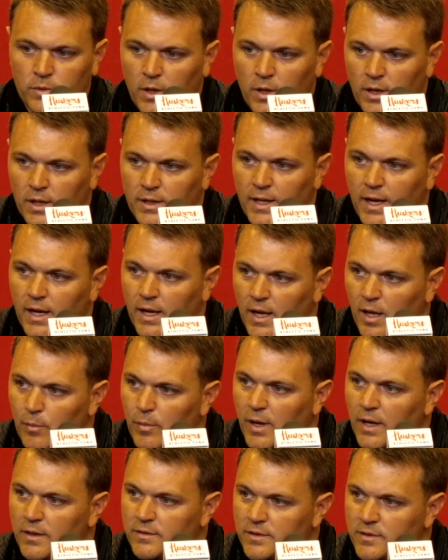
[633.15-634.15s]
on a day-to-day
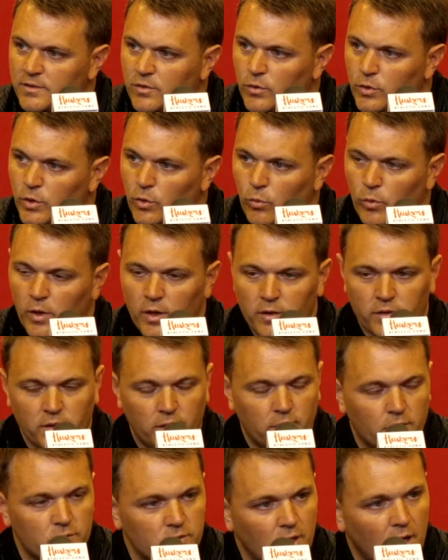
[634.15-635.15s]
basis, who you're with
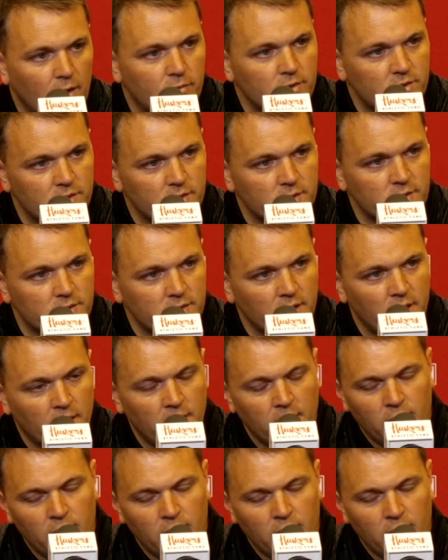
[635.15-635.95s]
in those offices,